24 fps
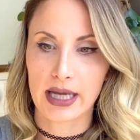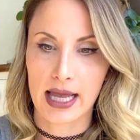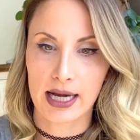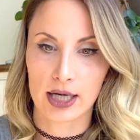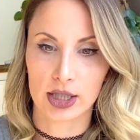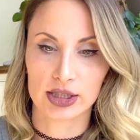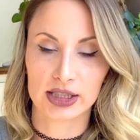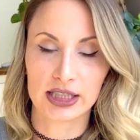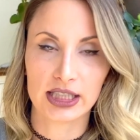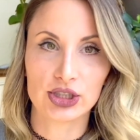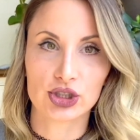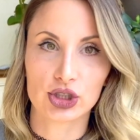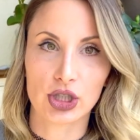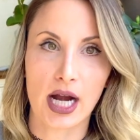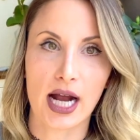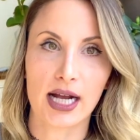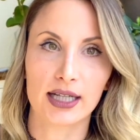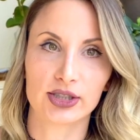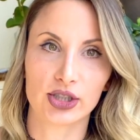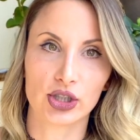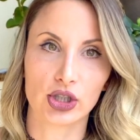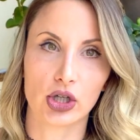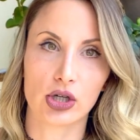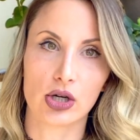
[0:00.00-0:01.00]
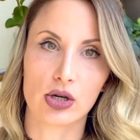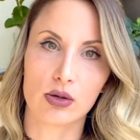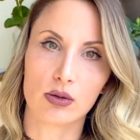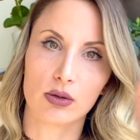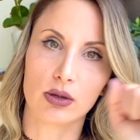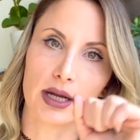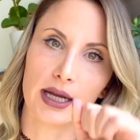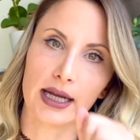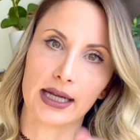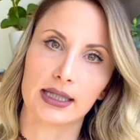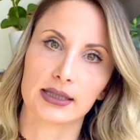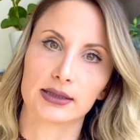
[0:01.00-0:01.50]
and our teacher had to go
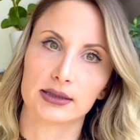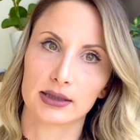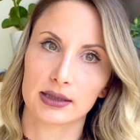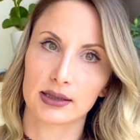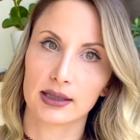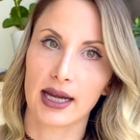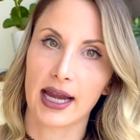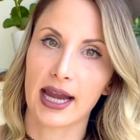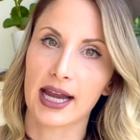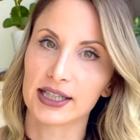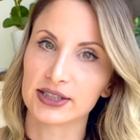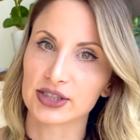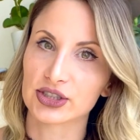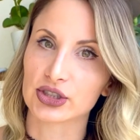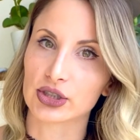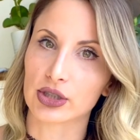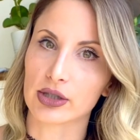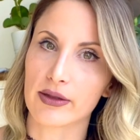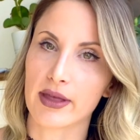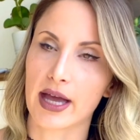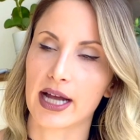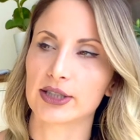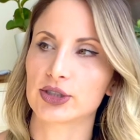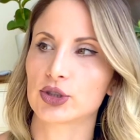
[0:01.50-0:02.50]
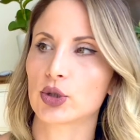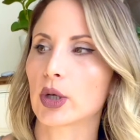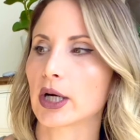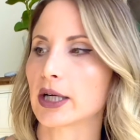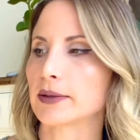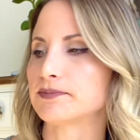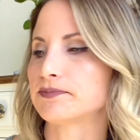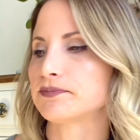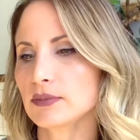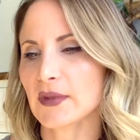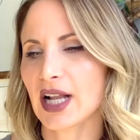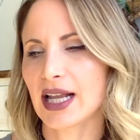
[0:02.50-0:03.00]
and answer that door.